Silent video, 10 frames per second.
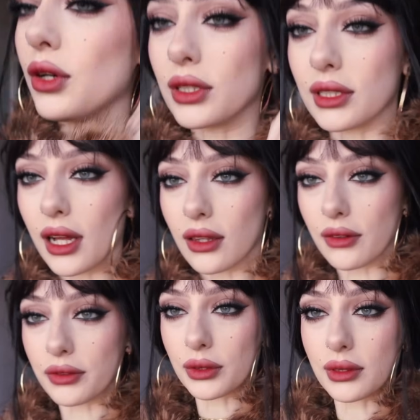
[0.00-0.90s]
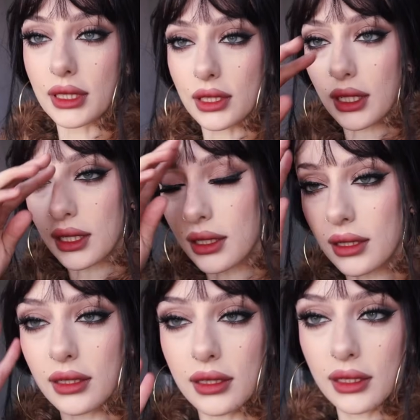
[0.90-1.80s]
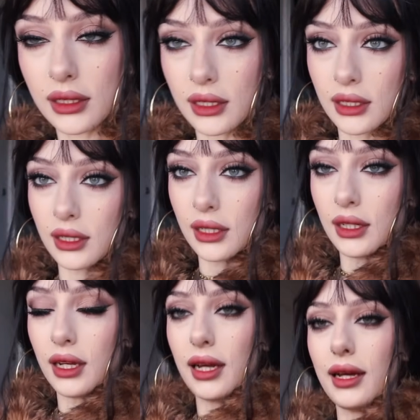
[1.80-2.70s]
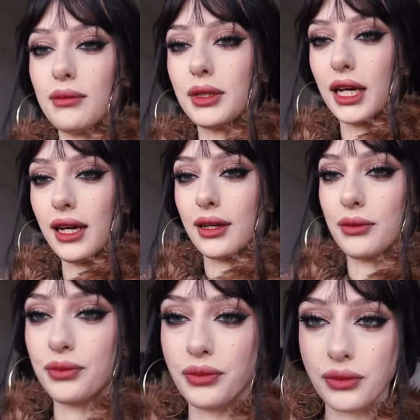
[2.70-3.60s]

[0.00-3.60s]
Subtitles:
Rocks that I love so dearly. Yeah.